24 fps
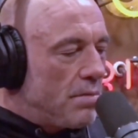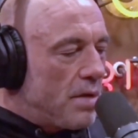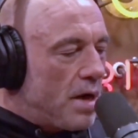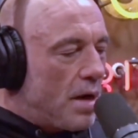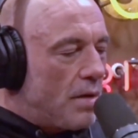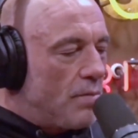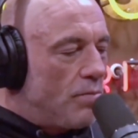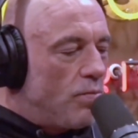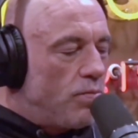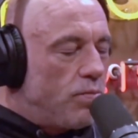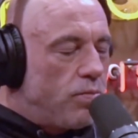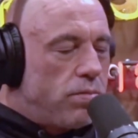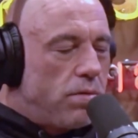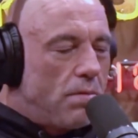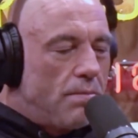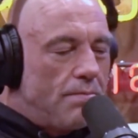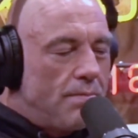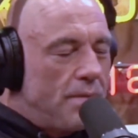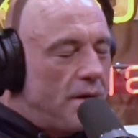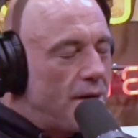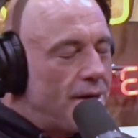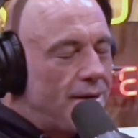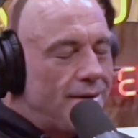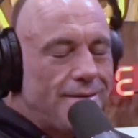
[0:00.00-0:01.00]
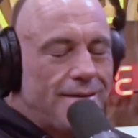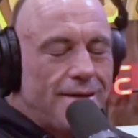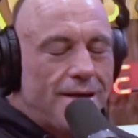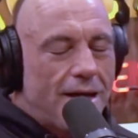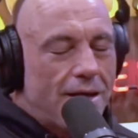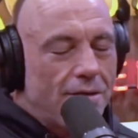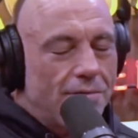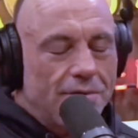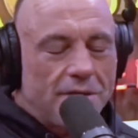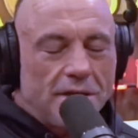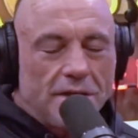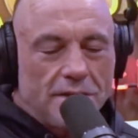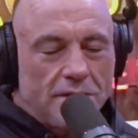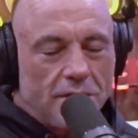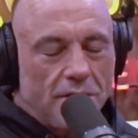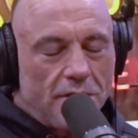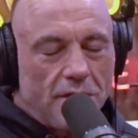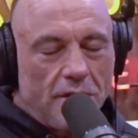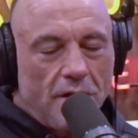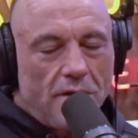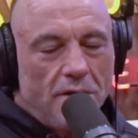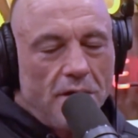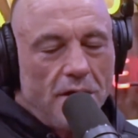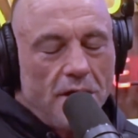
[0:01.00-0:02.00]
Un- I don't think so,
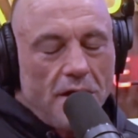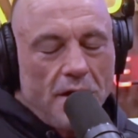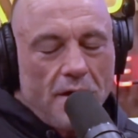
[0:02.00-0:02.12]
though.